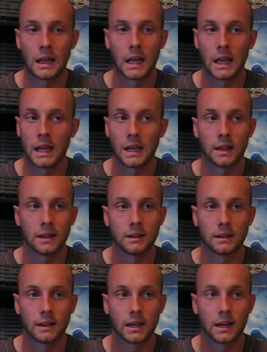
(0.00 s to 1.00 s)
and
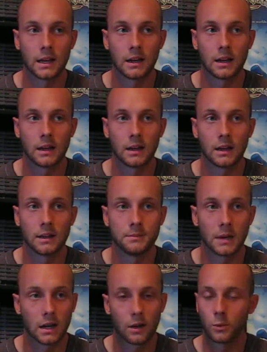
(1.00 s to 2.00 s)

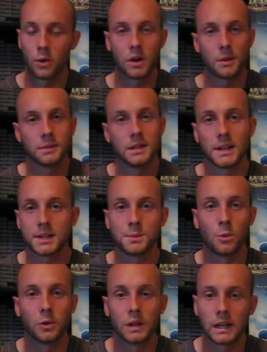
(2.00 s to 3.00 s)
I woke up the next
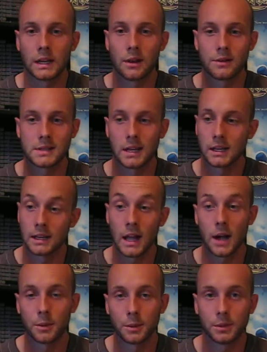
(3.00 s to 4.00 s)
morning and I was like,
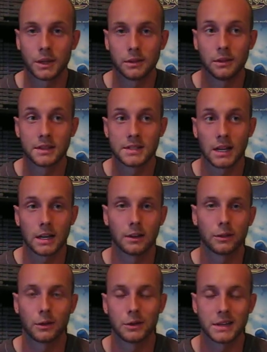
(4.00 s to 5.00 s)
I'm gonna play through the 2nd and
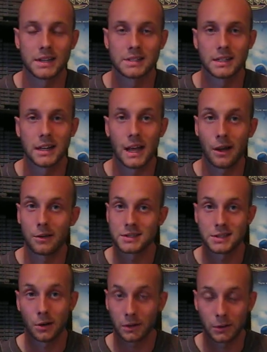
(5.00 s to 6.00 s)
3rd disc today. I was
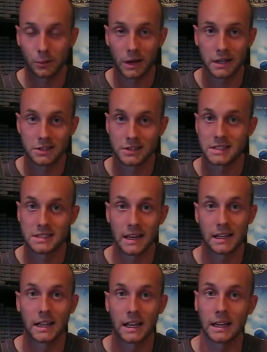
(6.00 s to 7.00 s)
totally ready, just
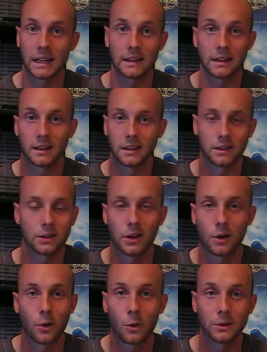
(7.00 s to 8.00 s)
dedicated, a
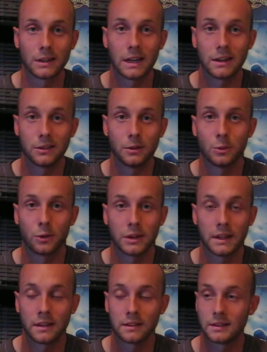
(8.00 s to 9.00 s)
whole day to 2 more
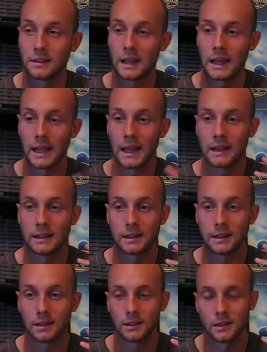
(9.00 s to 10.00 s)
discs, and
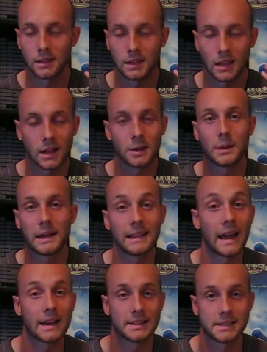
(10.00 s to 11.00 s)
none of my
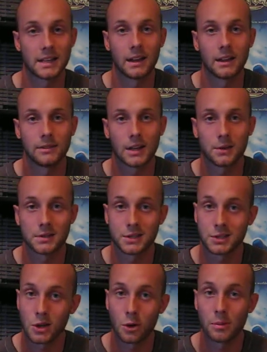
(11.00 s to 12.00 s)
data saved. I was
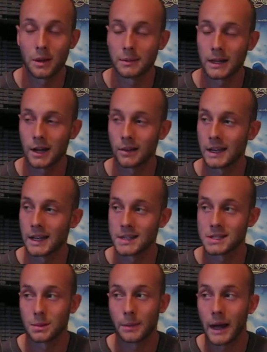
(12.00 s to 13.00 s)
so bummed out. I
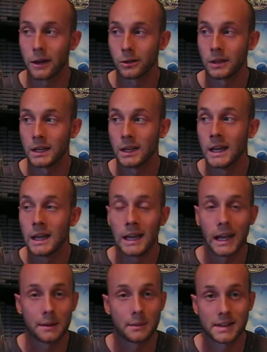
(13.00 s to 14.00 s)
guess the battery
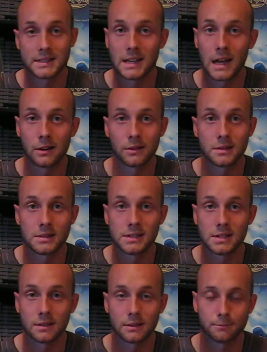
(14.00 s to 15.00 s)
in my
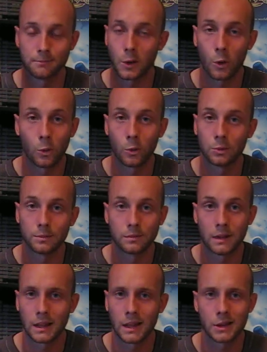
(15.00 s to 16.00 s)
Saturn's old.
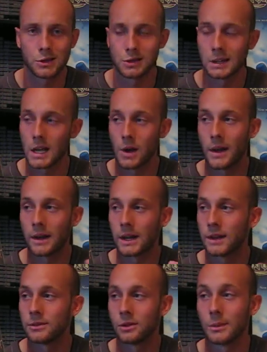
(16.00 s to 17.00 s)
They usually go out
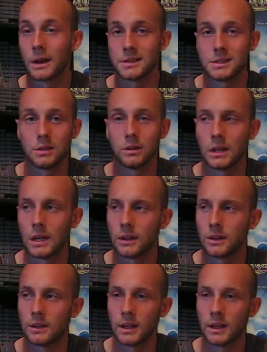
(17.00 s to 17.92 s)
after about 2 years.